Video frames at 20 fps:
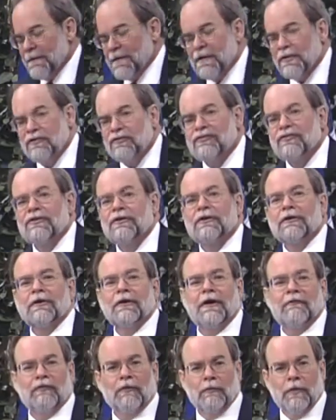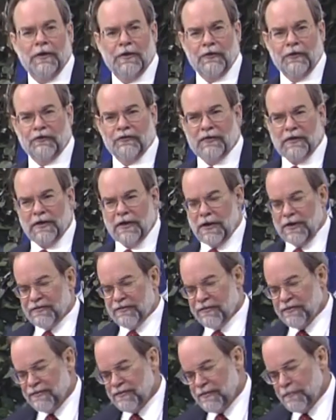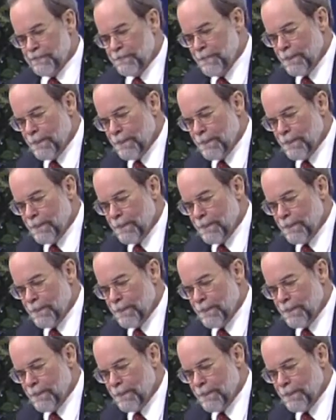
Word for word: Can cheer every one of those clauses.